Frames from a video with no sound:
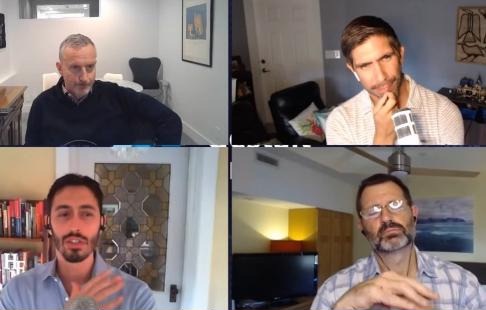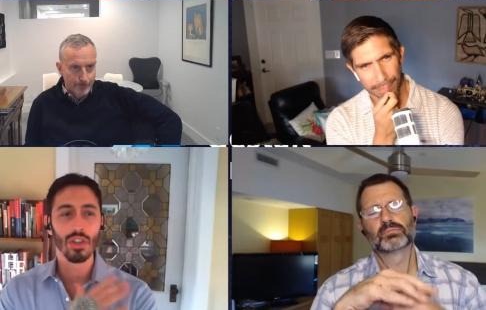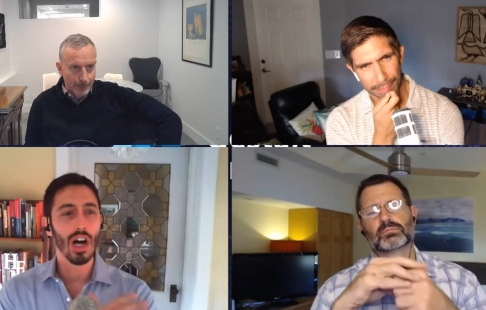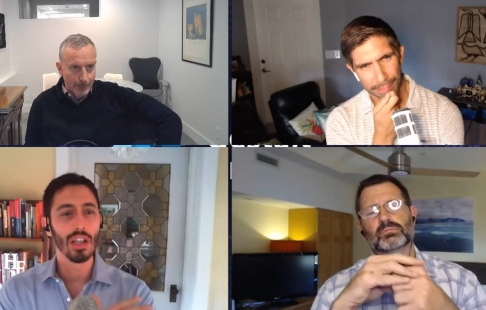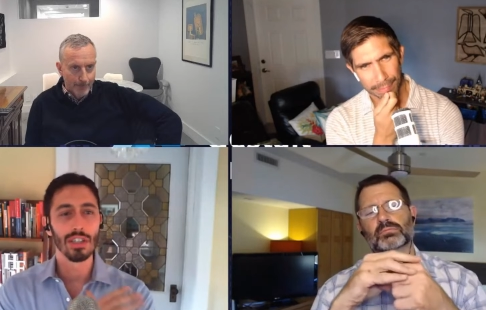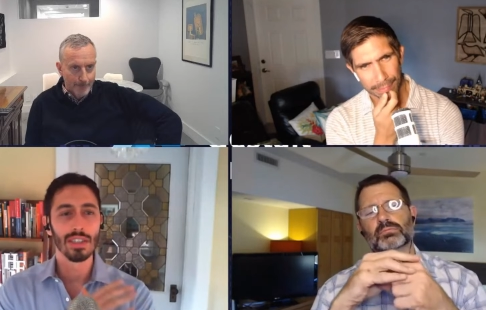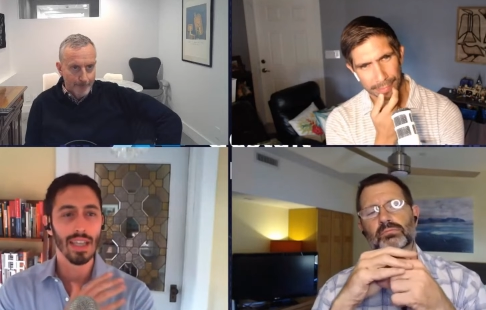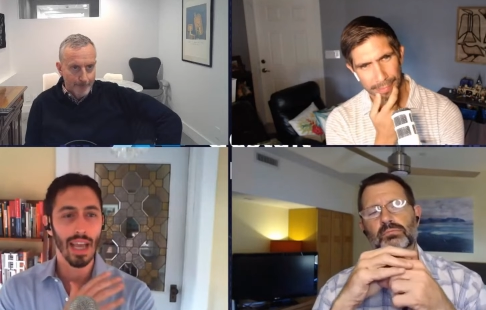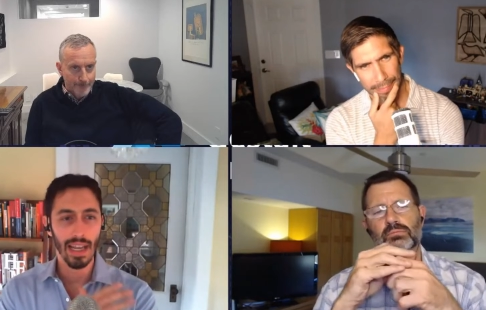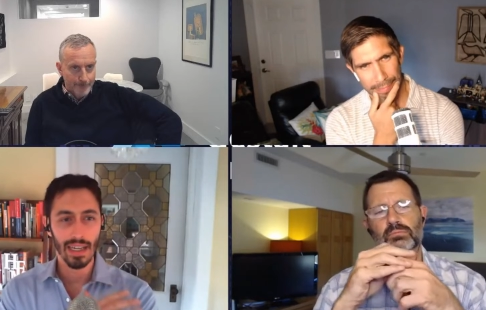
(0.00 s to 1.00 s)
Speaker 1: dollar
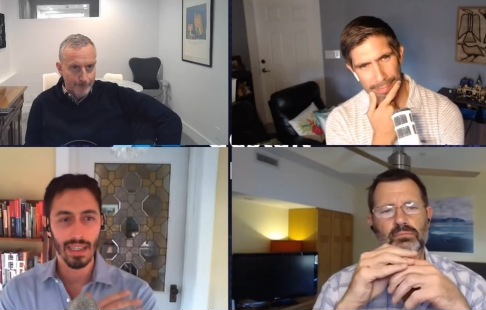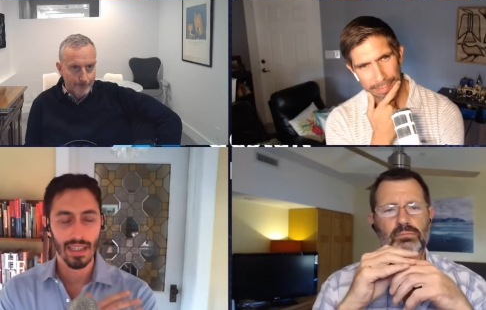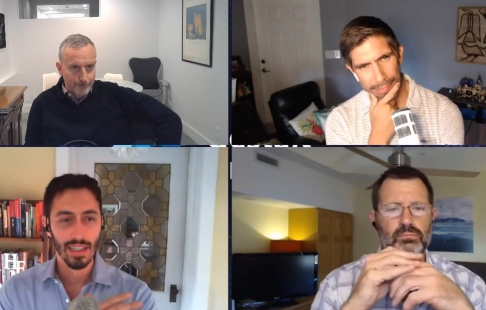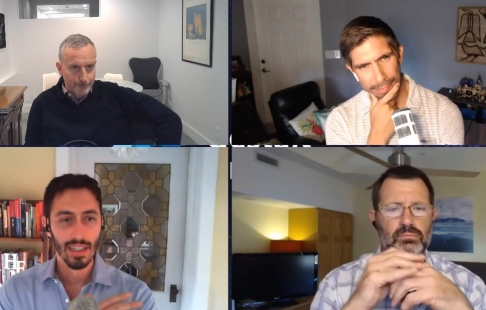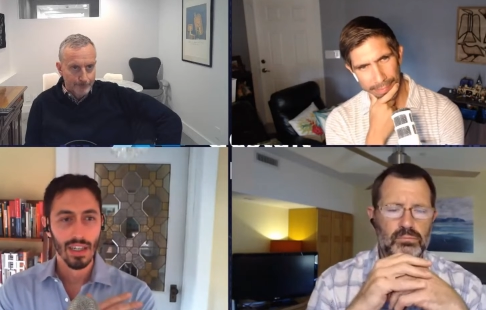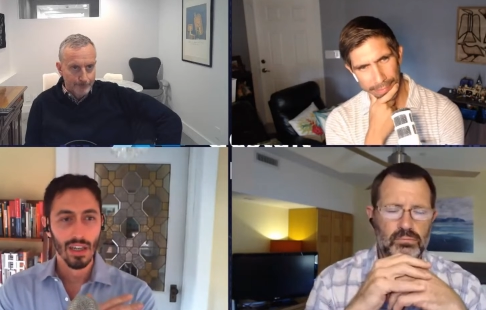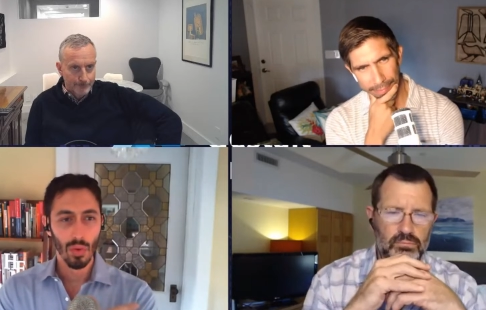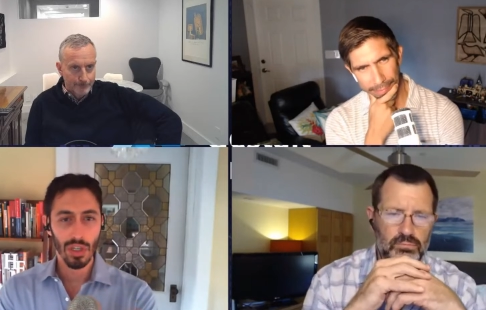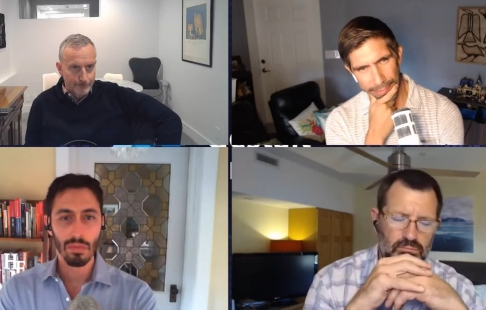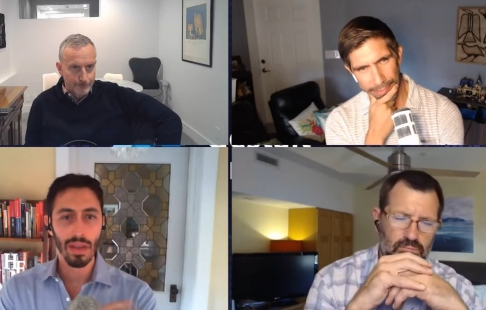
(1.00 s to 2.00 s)
tank,
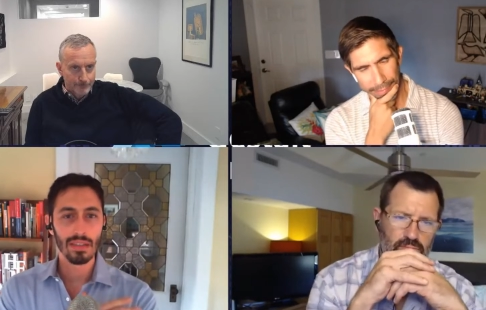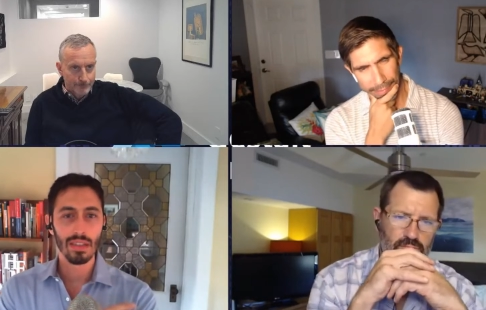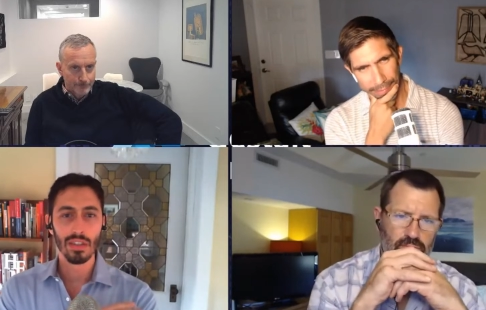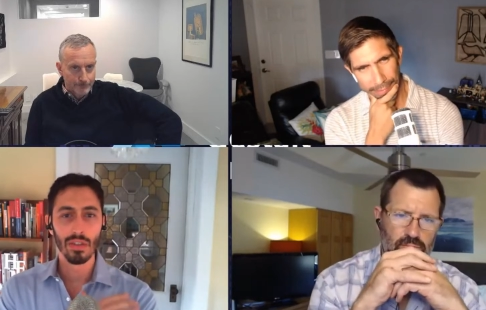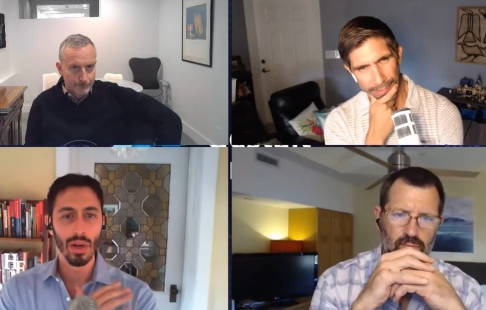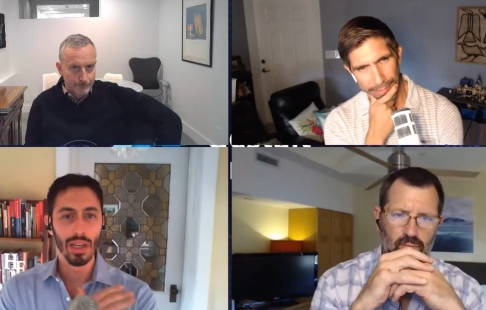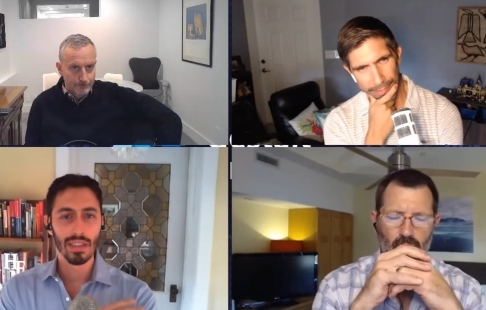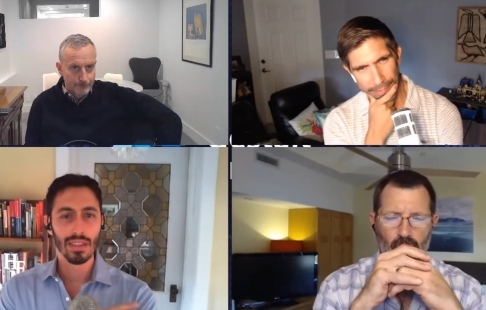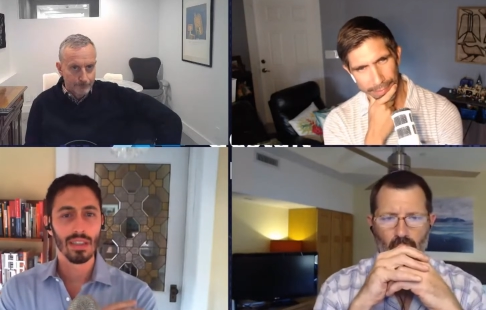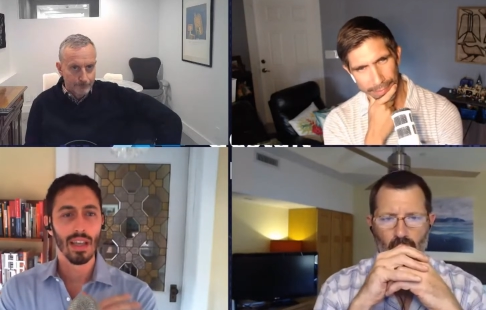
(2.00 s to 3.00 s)
which makes the U
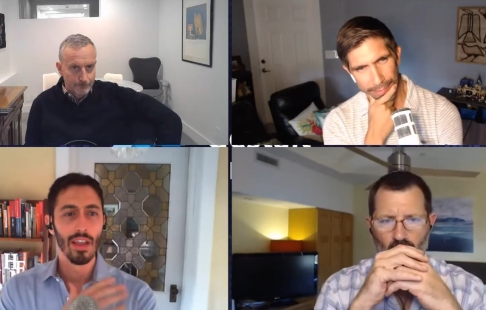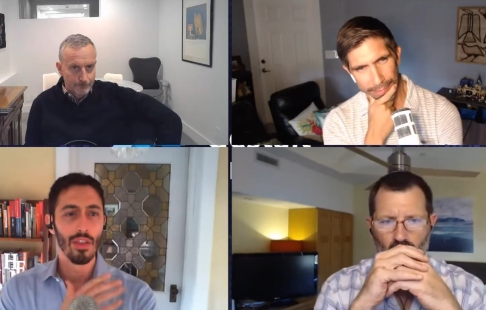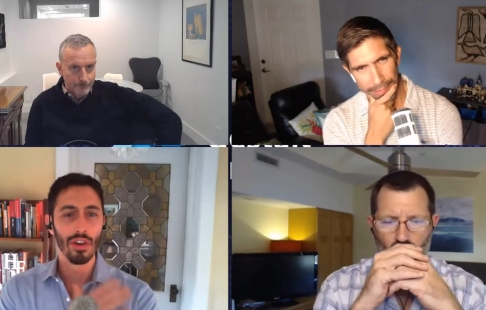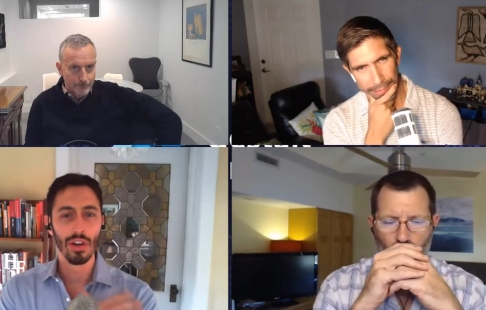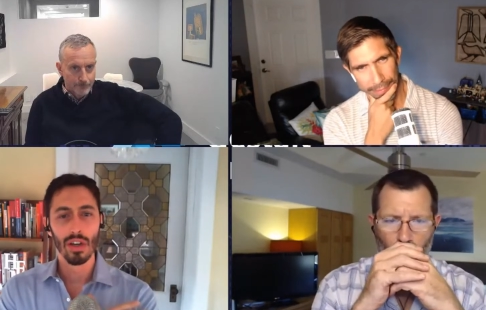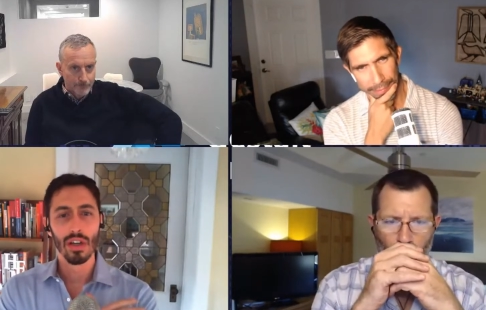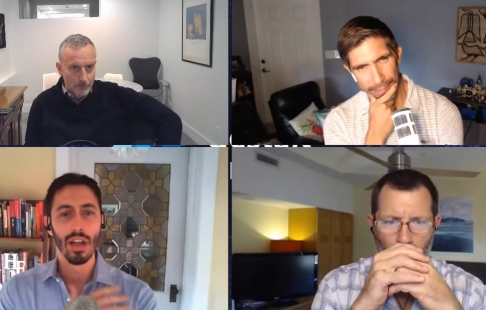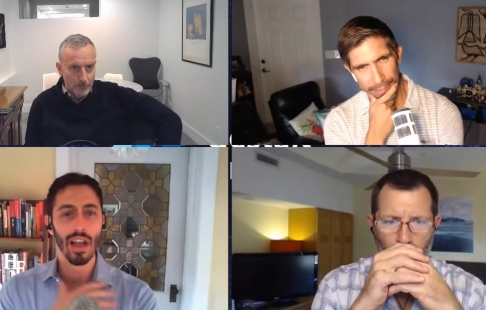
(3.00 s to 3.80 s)
S and their